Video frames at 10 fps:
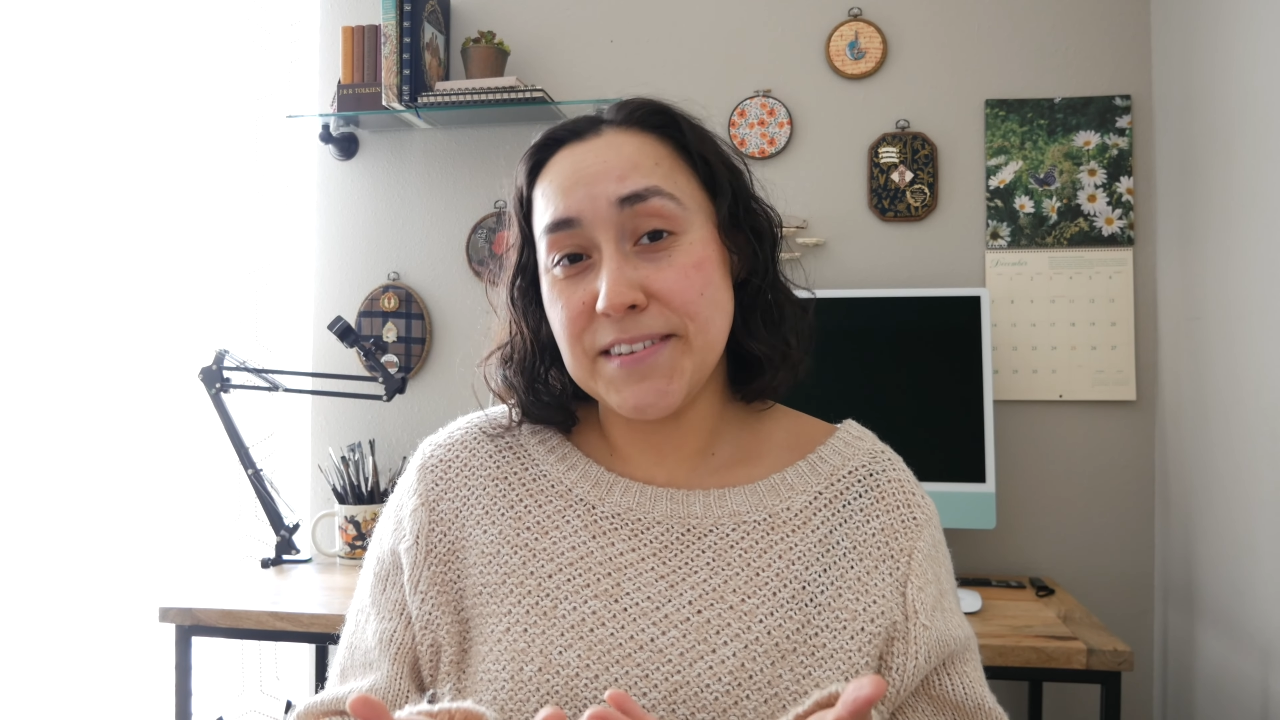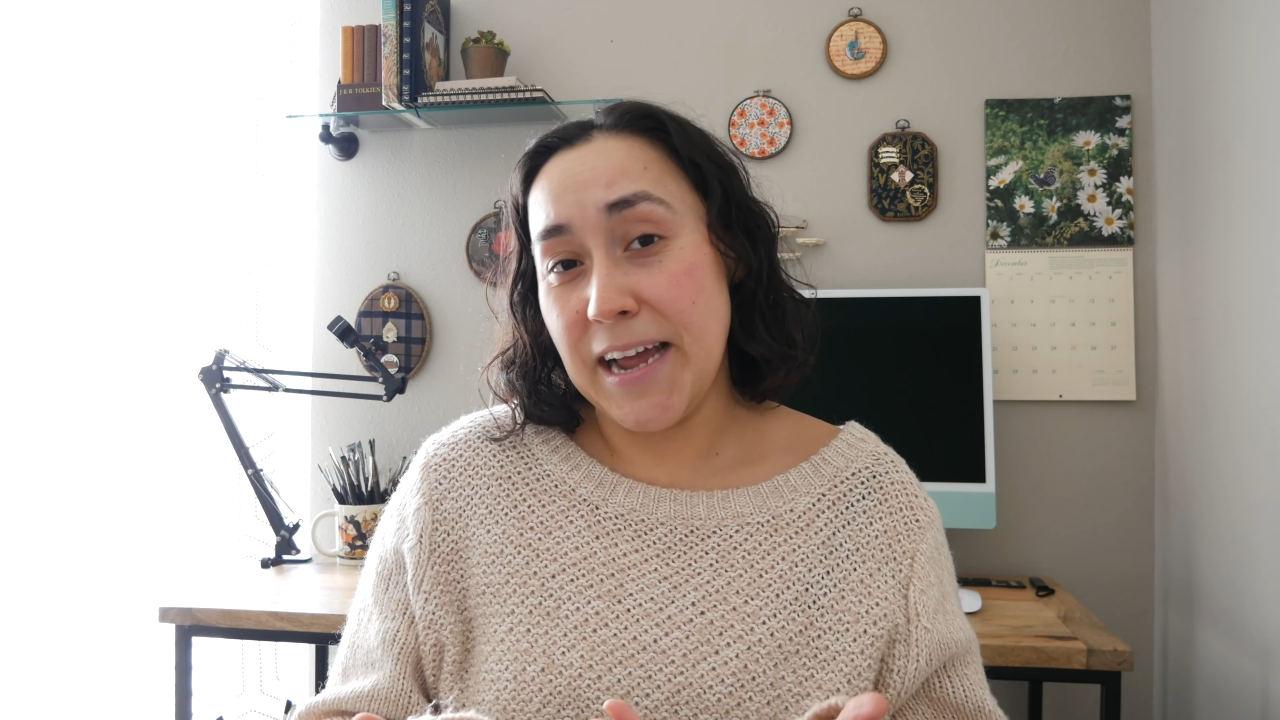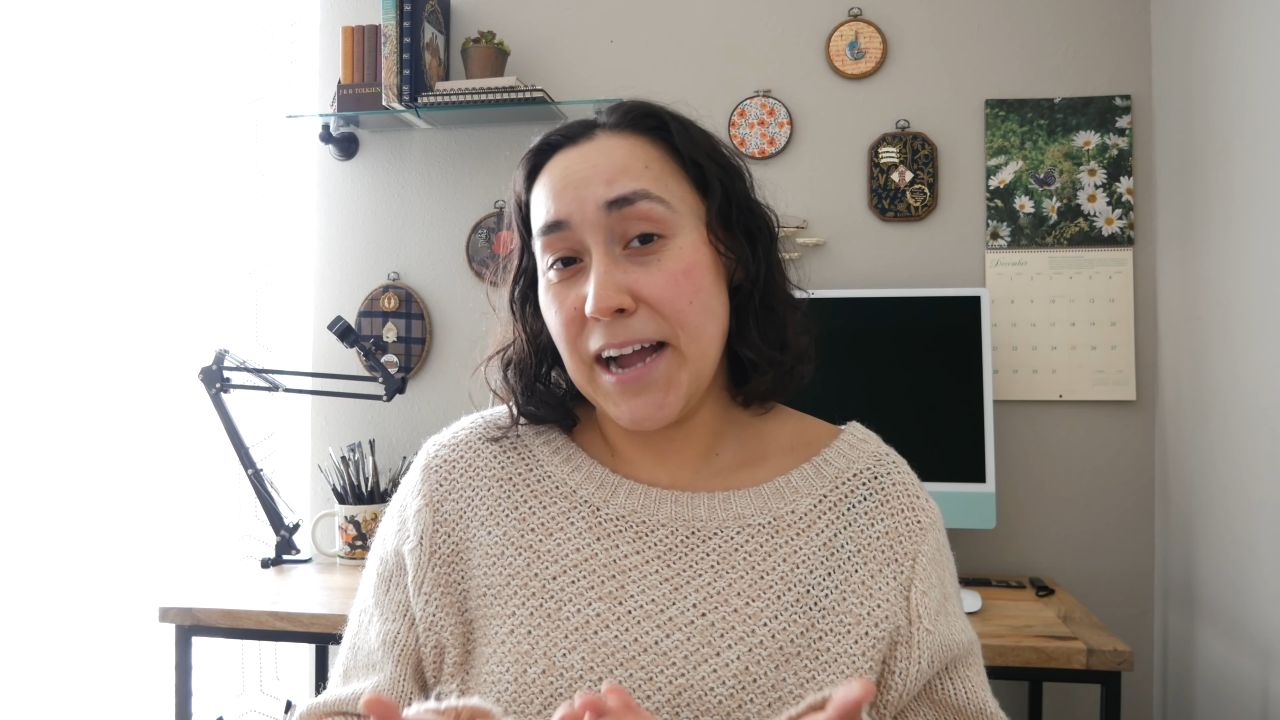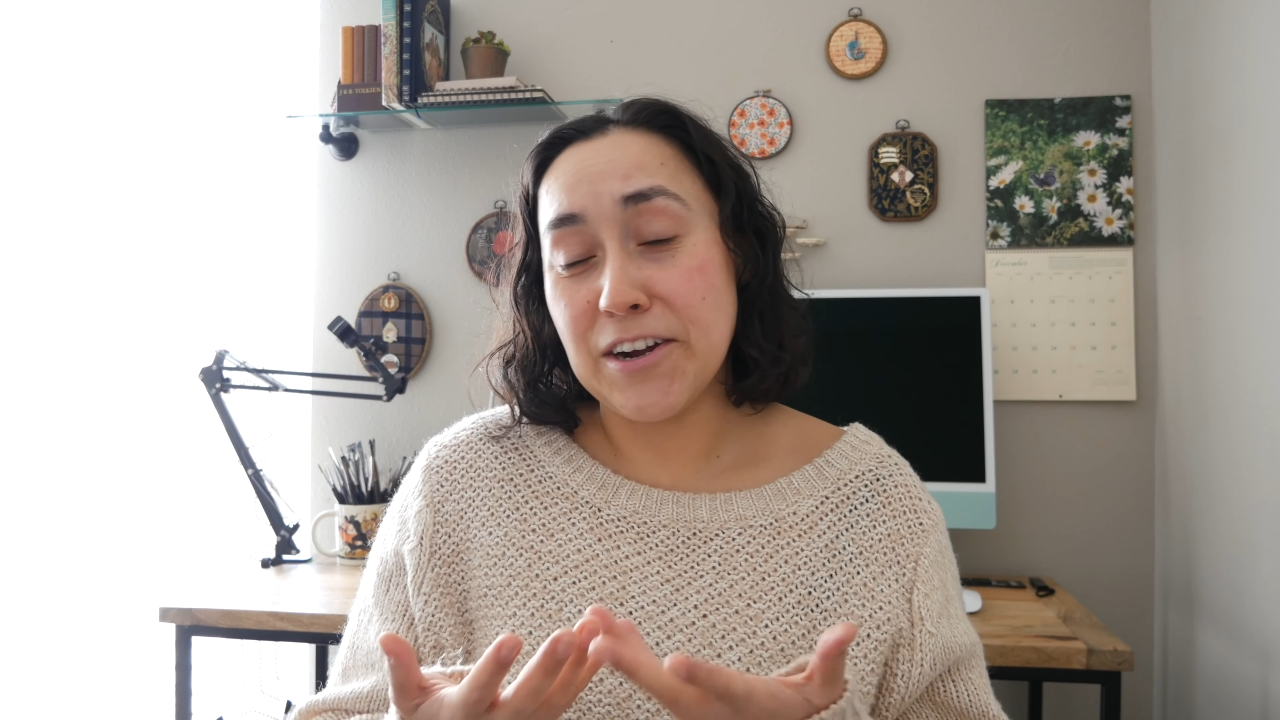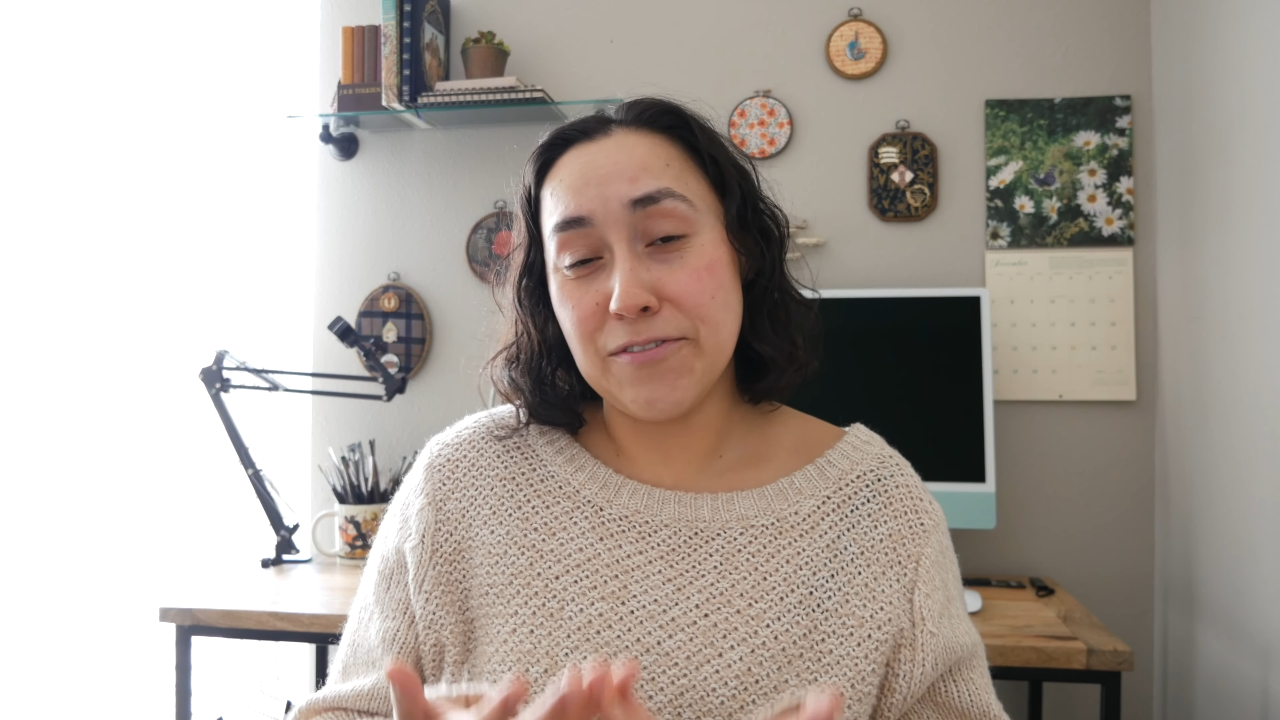
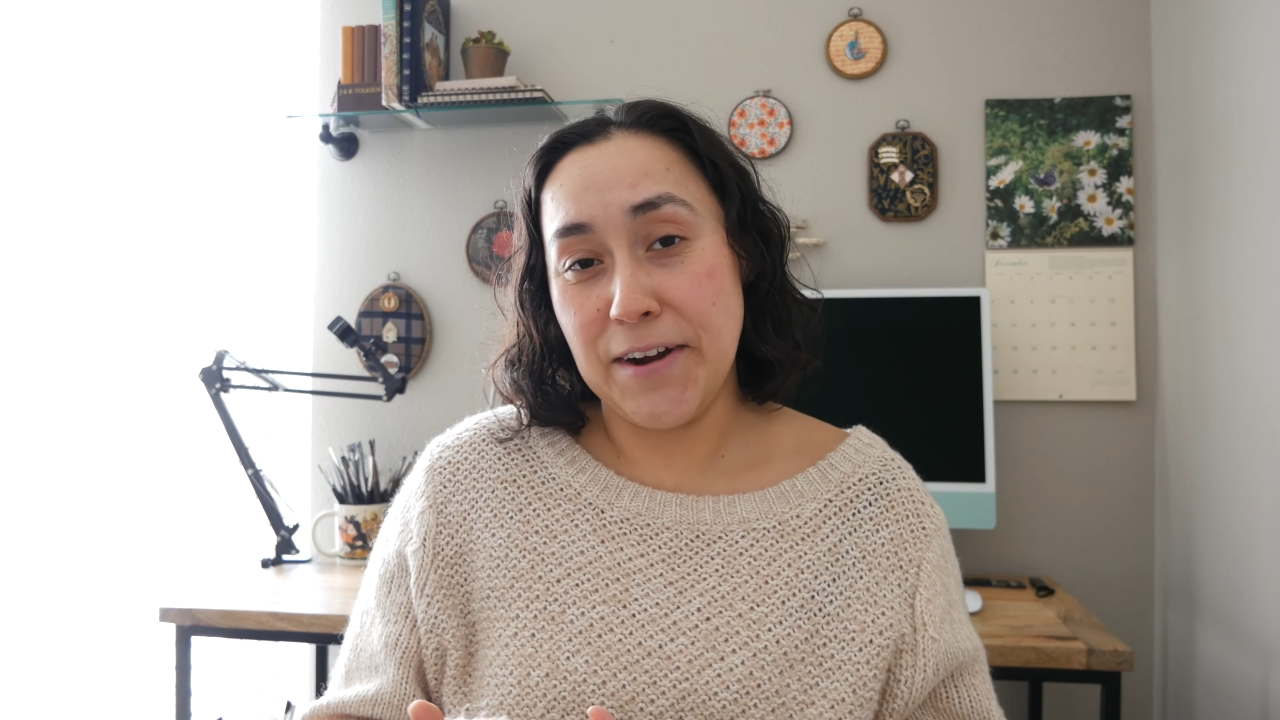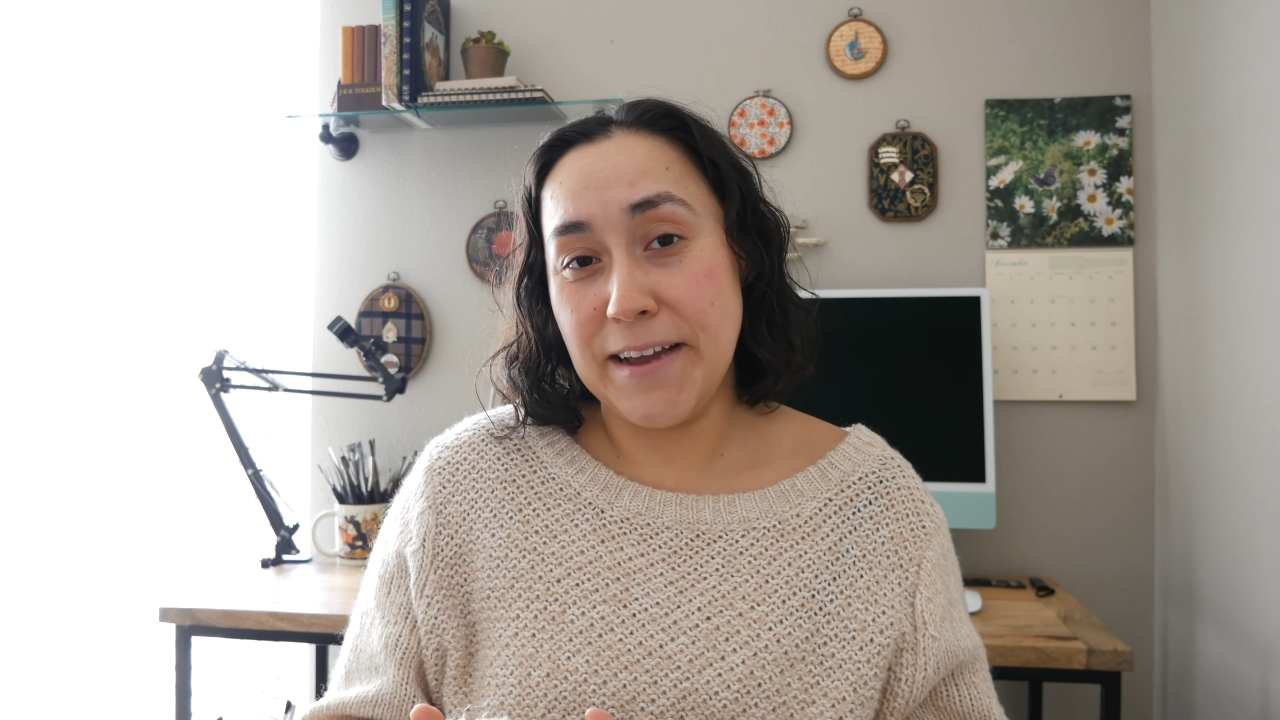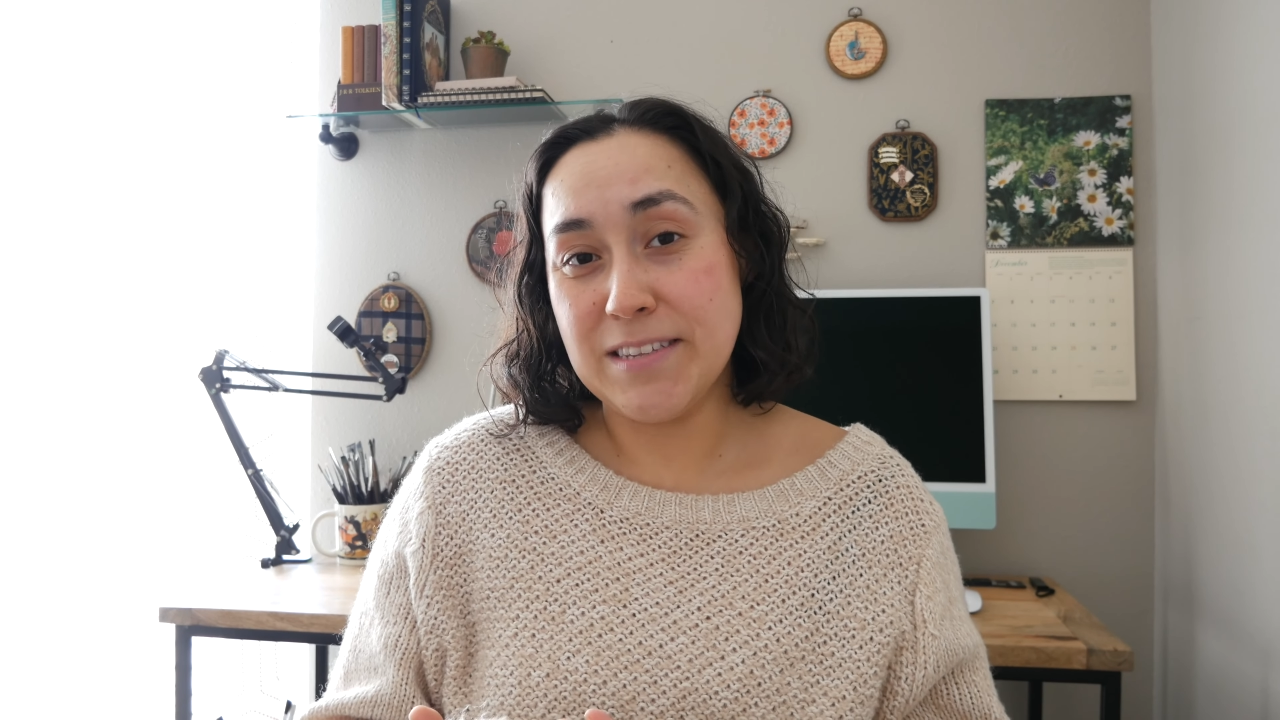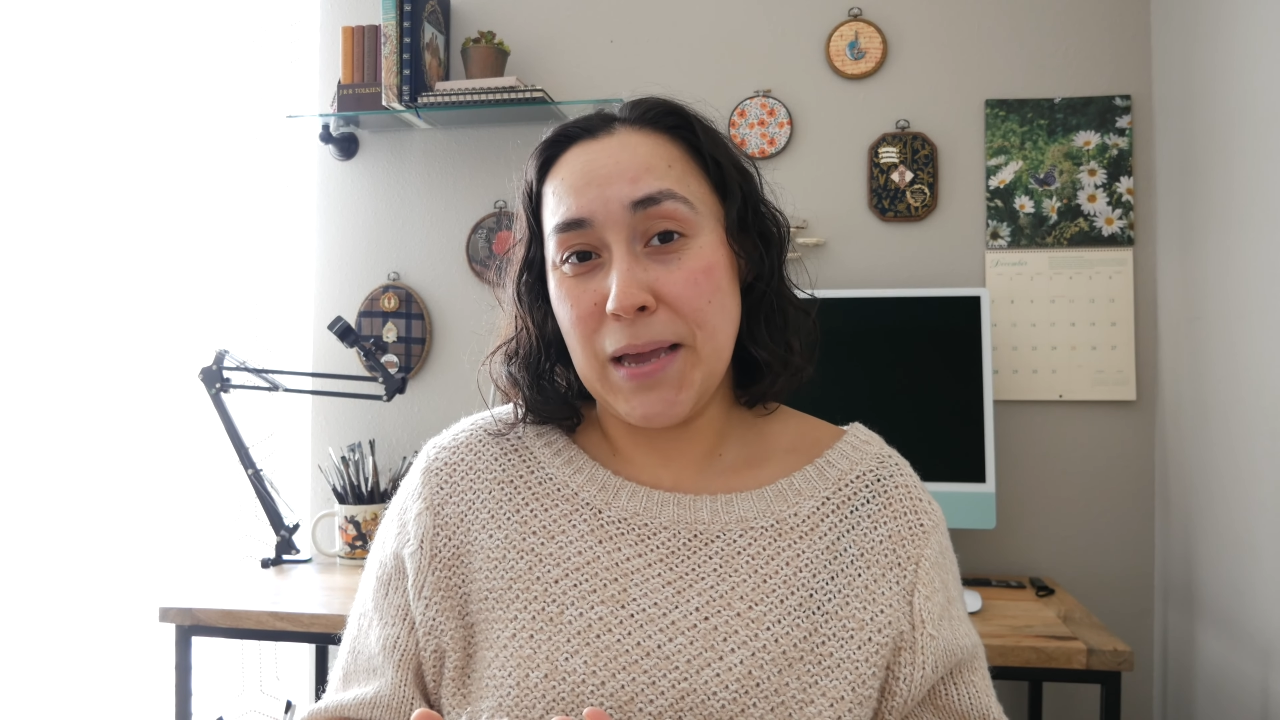stack of rice